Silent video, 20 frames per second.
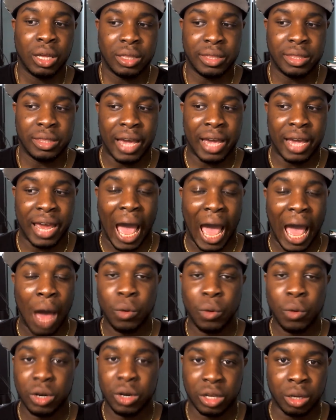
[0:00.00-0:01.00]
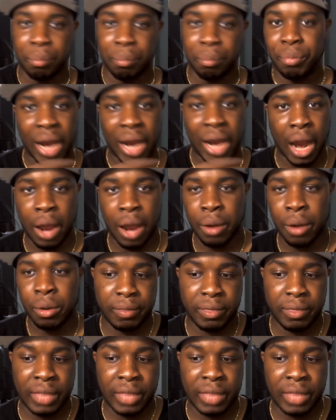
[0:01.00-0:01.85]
that I want to compare,